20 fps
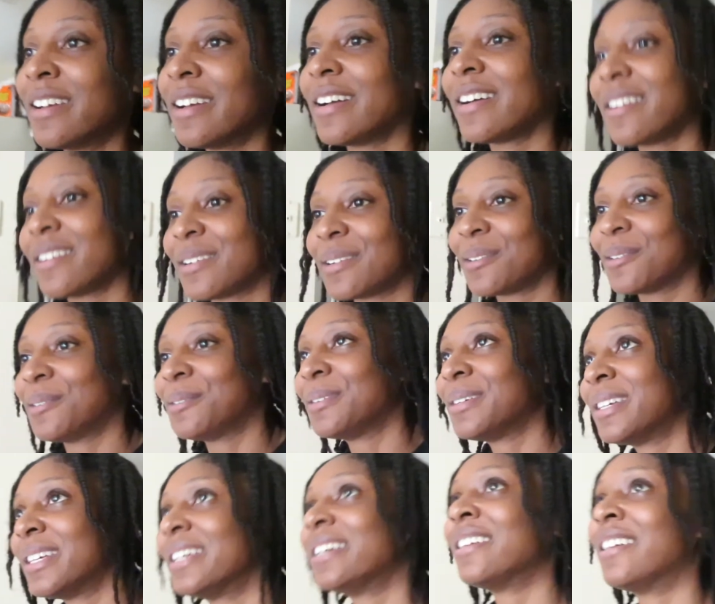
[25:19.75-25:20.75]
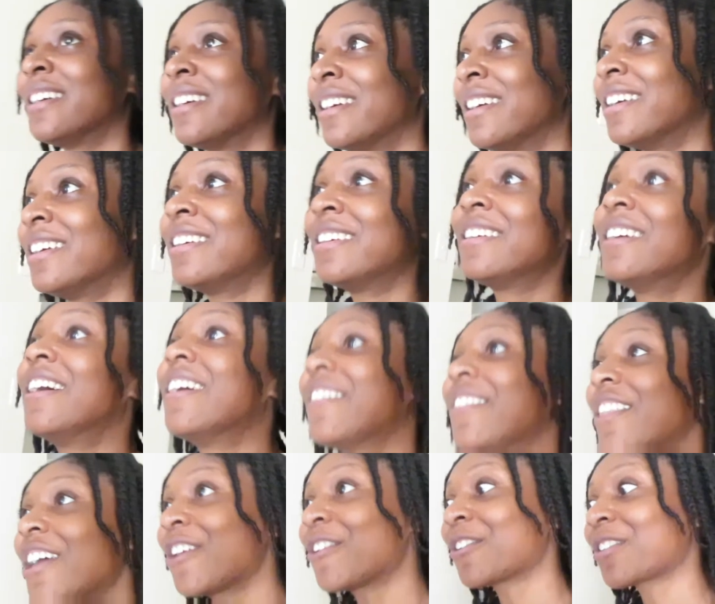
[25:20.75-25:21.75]
Uh,
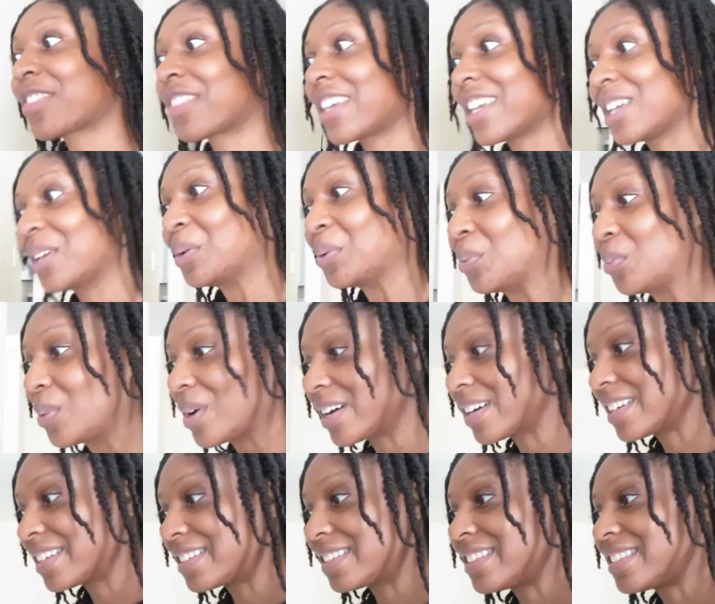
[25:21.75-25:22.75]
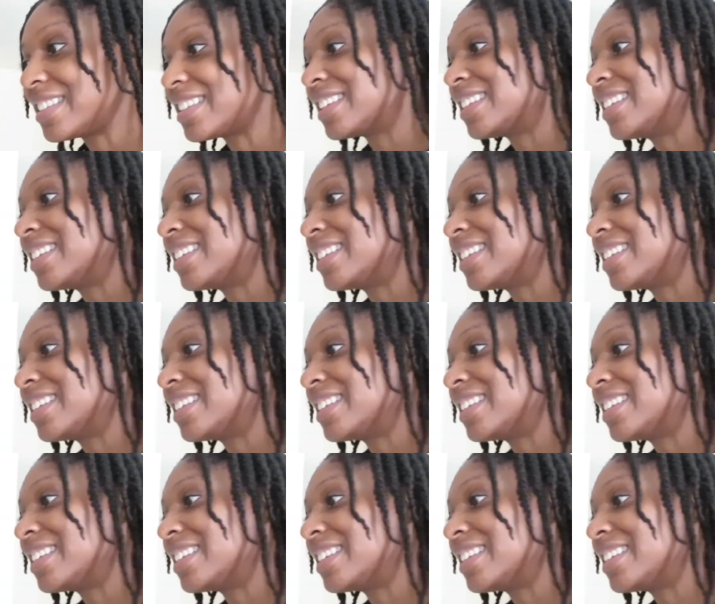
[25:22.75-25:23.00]
their thing was,